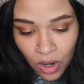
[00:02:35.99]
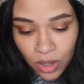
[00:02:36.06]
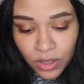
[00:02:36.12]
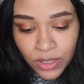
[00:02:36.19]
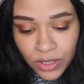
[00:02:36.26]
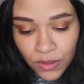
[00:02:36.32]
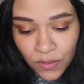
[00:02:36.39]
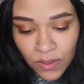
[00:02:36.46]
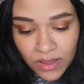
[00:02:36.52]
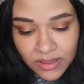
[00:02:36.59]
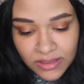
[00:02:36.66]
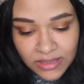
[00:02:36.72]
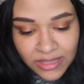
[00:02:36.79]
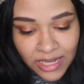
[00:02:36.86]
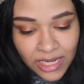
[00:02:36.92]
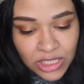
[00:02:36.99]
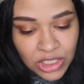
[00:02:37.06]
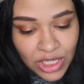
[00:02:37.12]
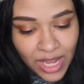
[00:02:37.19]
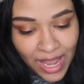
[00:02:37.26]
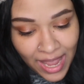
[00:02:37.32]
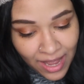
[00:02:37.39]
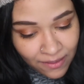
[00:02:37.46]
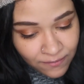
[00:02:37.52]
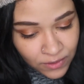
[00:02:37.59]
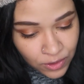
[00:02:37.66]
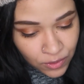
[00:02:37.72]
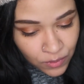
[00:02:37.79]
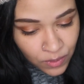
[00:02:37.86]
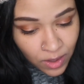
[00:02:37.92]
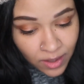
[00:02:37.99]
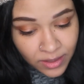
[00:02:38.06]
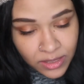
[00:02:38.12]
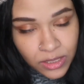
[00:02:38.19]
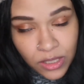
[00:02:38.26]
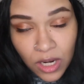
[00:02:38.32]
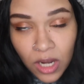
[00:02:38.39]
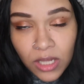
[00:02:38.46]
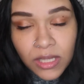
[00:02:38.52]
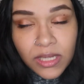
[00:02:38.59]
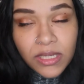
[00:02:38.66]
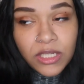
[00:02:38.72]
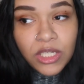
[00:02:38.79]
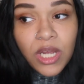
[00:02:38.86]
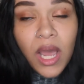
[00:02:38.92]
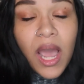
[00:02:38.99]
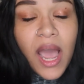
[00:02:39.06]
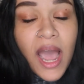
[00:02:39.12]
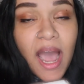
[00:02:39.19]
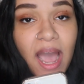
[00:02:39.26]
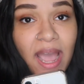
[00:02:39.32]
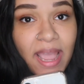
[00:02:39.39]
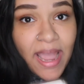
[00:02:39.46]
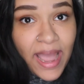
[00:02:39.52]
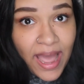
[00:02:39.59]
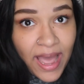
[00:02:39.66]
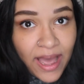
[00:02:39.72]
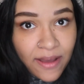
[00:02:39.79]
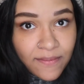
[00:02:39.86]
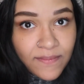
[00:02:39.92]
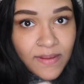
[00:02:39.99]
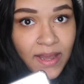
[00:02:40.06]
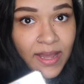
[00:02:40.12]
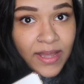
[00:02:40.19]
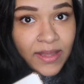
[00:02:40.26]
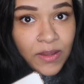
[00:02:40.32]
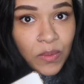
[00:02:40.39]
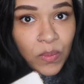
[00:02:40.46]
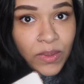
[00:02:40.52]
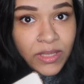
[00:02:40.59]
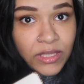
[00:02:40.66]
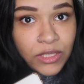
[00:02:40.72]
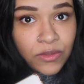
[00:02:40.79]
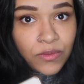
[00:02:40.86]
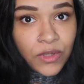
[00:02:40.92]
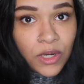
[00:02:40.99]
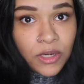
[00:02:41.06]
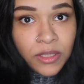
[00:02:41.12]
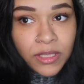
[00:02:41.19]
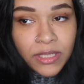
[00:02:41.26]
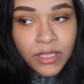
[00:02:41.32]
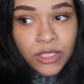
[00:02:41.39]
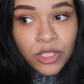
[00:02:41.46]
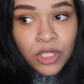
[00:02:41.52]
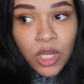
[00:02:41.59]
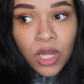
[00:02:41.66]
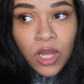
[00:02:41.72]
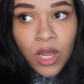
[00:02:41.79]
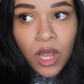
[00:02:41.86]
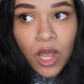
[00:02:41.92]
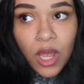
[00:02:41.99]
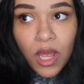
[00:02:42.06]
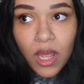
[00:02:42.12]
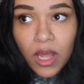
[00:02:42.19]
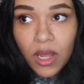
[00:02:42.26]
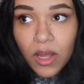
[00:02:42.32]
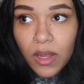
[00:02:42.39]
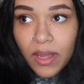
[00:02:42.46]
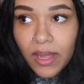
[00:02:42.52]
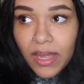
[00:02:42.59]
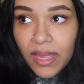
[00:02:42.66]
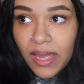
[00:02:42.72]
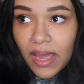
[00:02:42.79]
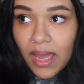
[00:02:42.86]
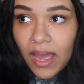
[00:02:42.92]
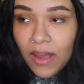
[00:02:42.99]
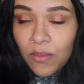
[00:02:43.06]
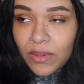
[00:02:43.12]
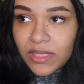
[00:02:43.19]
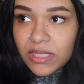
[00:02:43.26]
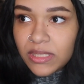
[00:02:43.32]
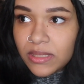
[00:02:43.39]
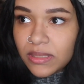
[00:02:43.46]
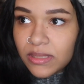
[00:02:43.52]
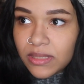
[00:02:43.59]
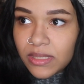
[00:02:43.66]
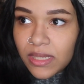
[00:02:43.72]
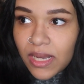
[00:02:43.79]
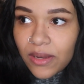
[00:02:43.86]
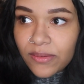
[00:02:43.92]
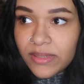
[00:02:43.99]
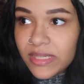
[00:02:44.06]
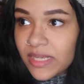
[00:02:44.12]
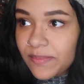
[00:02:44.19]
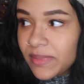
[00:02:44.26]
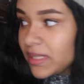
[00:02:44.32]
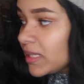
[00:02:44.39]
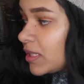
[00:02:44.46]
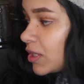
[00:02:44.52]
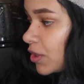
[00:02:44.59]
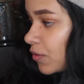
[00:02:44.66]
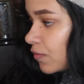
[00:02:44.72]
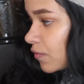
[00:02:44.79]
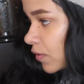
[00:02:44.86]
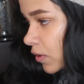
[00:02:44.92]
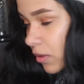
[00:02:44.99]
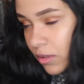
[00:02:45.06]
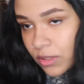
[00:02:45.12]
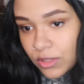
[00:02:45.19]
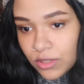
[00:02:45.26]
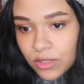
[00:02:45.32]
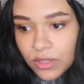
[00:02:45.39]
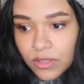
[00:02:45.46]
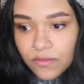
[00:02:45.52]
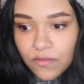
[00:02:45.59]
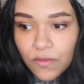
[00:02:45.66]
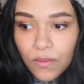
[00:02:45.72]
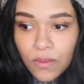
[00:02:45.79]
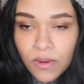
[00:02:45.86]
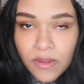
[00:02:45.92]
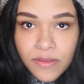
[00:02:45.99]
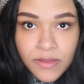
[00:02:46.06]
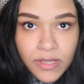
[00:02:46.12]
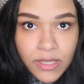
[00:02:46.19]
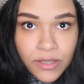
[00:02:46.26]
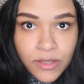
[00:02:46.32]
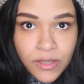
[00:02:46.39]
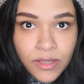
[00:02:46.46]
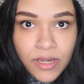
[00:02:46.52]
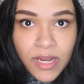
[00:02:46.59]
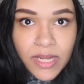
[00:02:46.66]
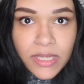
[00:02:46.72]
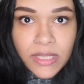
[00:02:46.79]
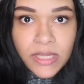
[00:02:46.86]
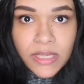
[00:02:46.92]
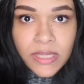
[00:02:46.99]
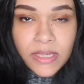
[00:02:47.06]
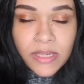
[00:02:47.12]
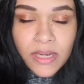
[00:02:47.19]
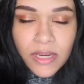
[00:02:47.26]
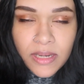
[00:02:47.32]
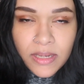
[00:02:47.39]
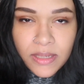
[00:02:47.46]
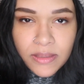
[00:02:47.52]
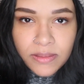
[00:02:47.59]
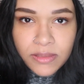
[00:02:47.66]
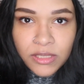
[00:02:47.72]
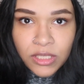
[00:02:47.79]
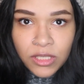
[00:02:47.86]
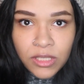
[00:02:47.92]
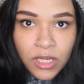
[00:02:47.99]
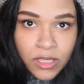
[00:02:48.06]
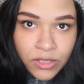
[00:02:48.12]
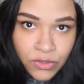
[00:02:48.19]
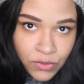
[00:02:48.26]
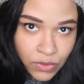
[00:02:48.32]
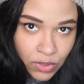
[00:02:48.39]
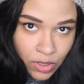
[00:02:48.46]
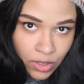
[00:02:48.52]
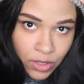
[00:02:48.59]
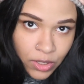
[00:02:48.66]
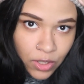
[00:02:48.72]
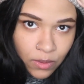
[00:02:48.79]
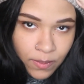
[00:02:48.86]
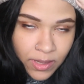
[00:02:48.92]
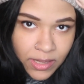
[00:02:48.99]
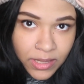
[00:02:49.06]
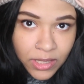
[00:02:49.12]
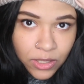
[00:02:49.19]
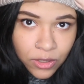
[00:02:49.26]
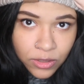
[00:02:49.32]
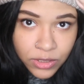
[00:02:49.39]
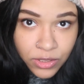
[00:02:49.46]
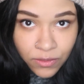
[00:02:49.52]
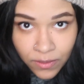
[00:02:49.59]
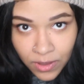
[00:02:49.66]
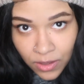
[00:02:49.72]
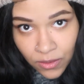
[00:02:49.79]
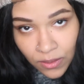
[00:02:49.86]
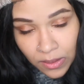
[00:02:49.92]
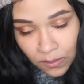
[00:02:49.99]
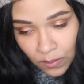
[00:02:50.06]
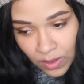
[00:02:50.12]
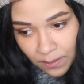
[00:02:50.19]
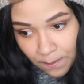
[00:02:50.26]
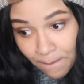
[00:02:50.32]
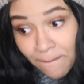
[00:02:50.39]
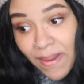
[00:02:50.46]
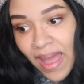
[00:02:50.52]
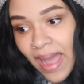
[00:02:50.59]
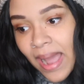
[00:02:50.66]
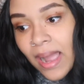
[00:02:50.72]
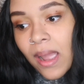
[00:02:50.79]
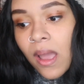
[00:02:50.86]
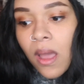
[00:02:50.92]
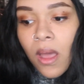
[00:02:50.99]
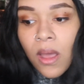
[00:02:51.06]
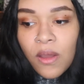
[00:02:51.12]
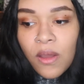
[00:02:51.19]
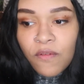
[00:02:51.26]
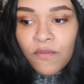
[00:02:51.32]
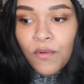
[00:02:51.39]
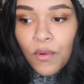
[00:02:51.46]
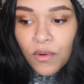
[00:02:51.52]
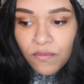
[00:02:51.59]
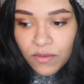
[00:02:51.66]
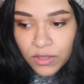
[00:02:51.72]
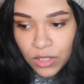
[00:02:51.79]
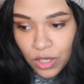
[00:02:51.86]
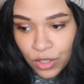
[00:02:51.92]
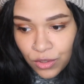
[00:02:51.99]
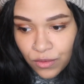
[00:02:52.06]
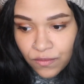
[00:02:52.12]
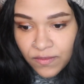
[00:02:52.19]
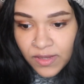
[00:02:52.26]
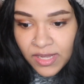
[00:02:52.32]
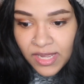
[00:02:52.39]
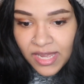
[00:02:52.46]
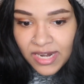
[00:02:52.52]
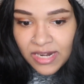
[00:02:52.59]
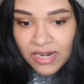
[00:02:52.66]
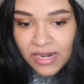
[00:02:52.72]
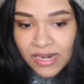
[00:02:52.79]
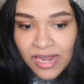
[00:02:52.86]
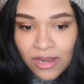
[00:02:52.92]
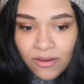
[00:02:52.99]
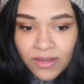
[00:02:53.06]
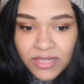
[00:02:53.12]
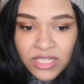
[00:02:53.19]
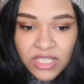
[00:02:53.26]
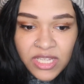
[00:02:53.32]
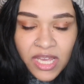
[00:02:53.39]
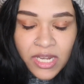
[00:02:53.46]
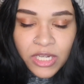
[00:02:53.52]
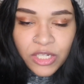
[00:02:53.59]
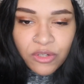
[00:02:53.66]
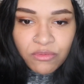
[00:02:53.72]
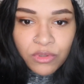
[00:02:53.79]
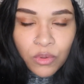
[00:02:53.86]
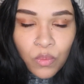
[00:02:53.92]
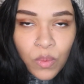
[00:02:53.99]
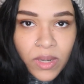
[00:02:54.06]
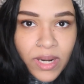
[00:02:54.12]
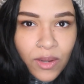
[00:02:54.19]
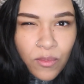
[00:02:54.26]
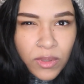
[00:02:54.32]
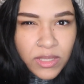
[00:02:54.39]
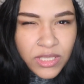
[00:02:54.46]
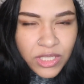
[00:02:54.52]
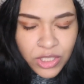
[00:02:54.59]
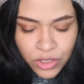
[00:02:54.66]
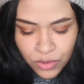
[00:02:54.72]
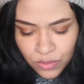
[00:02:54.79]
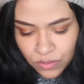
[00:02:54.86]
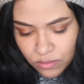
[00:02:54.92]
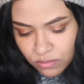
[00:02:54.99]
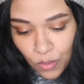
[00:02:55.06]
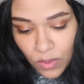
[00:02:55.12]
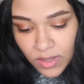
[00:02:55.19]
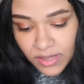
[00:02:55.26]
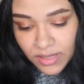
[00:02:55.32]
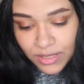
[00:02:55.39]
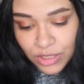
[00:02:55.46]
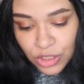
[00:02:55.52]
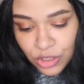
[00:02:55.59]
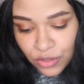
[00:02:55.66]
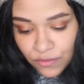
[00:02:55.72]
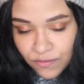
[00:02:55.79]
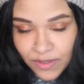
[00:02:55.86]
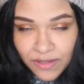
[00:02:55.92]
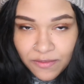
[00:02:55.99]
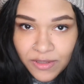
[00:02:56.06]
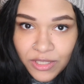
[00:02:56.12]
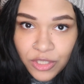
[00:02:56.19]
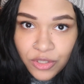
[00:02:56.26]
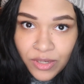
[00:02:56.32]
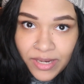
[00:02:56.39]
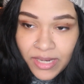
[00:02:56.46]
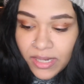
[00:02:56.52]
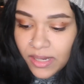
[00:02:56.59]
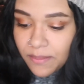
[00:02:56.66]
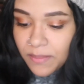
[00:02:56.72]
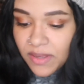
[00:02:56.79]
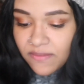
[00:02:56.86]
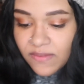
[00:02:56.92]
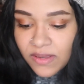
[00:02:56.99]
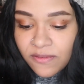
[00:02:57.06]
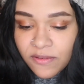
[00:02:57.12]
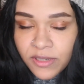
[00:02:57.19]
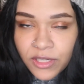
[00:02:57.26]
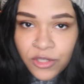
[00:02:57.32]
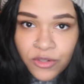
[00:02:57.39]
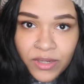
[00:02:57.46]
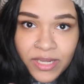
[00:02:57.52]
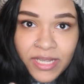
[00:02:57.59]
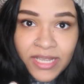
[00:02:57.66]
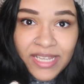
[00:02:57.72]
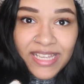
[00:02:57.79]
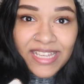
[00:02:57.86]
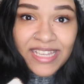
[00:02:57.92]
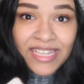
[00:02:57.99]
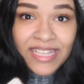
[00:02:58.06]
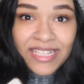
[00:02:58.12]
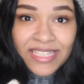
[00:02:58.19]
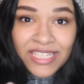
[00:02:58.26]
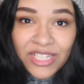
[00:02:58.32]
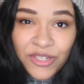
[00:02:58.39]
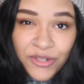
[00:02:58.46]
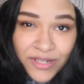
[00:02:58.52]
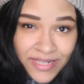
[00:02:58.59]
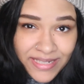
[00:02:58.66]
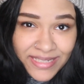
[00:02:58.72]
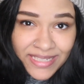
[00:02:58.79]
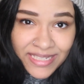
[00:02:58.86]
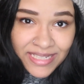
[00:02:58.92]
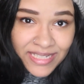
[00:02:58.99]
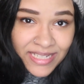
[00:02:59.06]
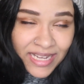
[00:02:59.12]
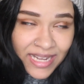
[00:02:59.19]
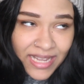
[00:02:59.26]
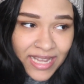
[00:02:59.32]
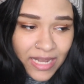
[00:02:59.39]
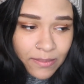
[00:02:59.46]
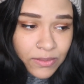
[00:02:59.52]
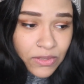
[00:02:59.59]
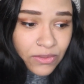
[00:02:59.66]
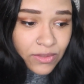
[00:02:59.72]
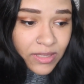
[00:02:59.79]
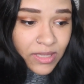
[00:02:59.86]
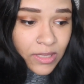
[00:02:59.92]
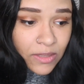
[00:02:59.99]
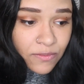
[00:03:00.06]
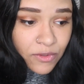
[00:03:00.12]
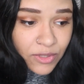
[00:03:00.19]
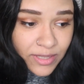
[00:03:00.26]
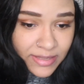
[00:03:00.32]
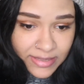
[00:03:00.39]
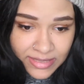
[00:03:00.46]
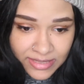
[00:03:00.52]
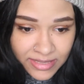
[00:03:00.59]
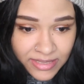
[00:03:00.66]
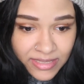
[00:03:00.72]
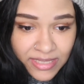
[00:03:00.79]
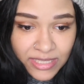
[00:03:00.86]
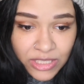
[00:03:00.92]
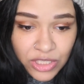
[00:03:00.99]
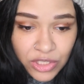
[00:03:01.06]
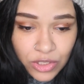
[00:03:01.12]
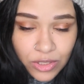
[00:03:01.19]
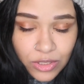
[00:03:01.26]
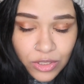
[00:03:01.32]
Are you slash have you gone to college? I have. I went to college. I went to let's see, I went to M S S U first for theater, and then uh, not too long ago, about a year or so ago, I went back for photography, and now I just kind of don't know what I want to do. What is your favorite drink? My favorite drink is green tea. I absolutely love green tea. It's